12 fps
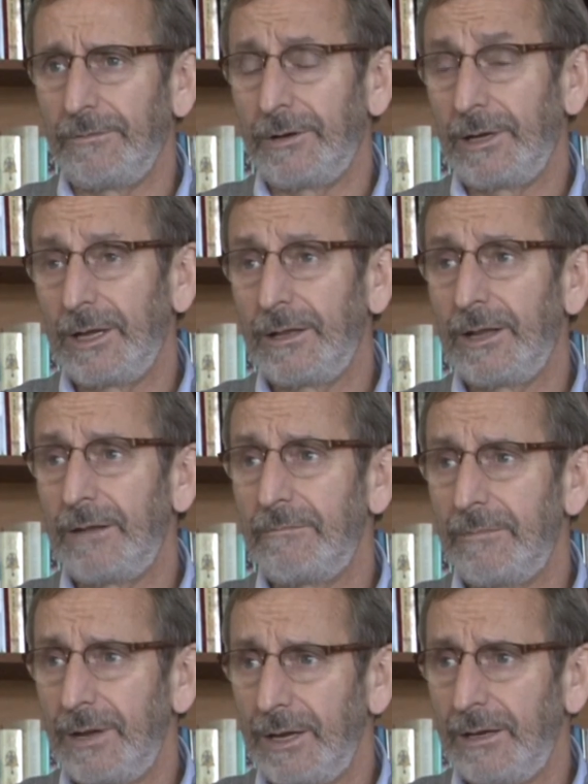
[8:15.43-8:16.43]
And again, that
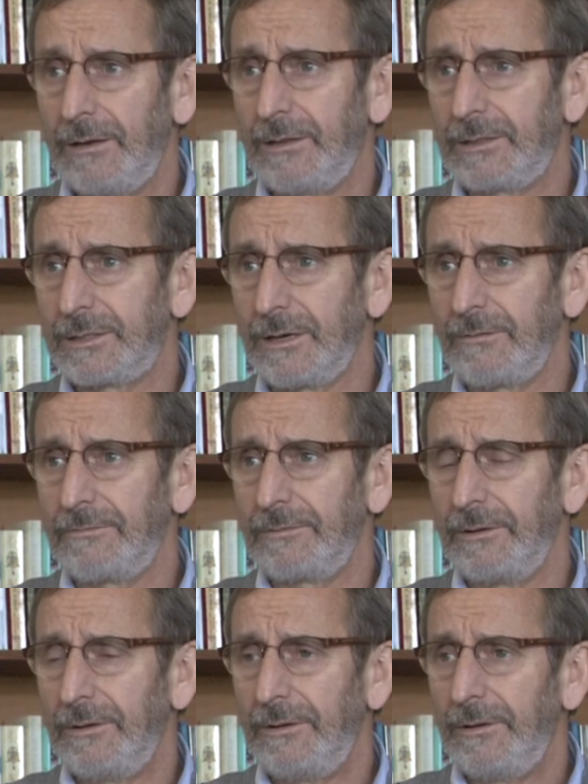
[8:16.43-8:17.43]
may itself
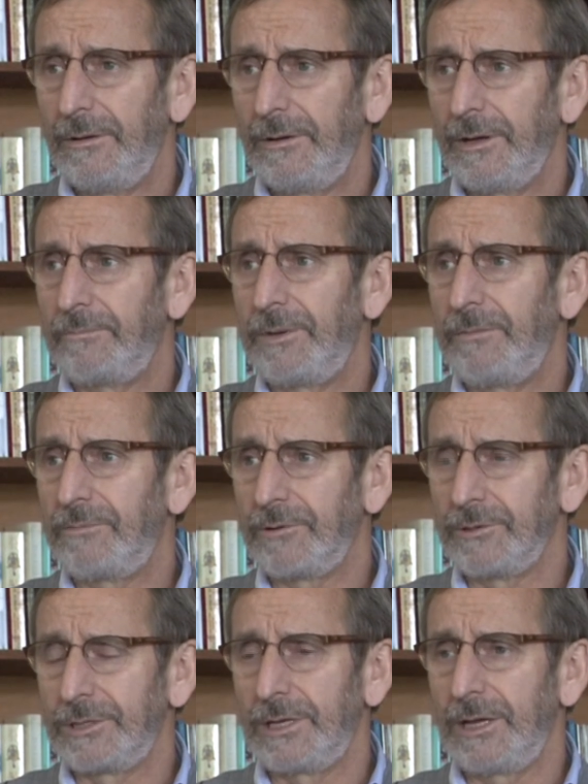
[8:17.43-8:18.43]
not be
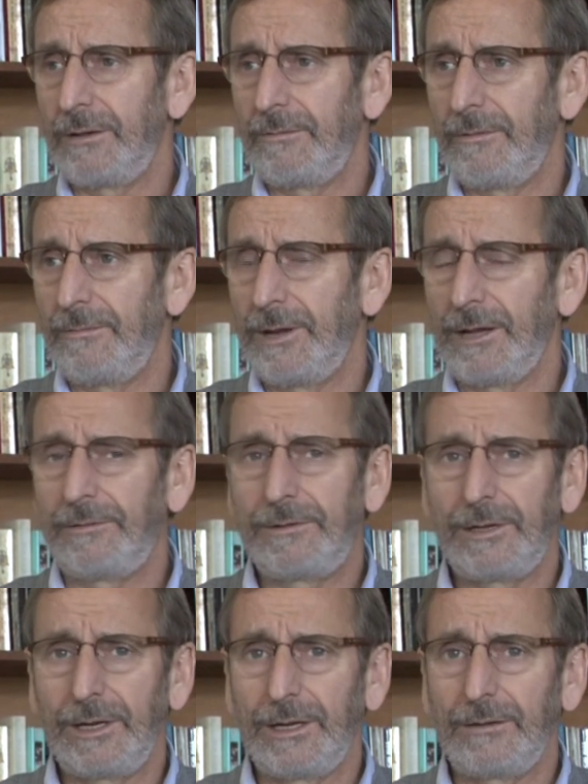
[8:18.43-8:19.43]
per se a bad
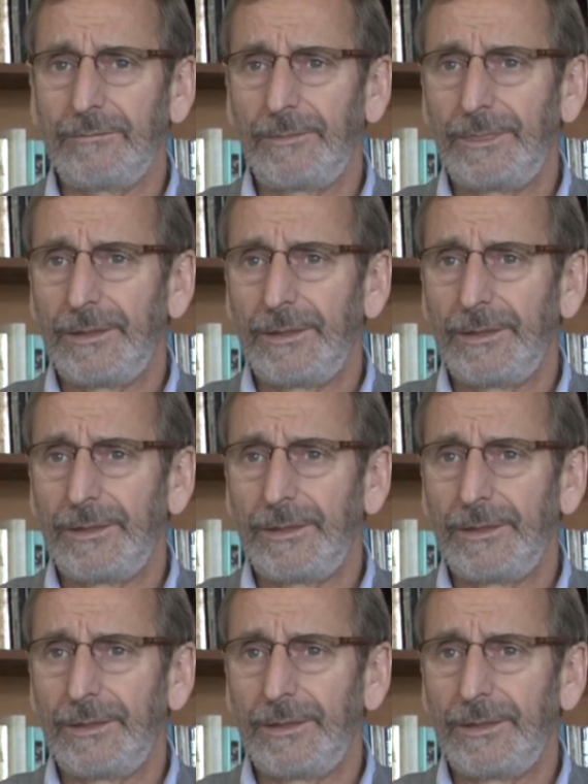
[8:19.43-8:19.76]
thing,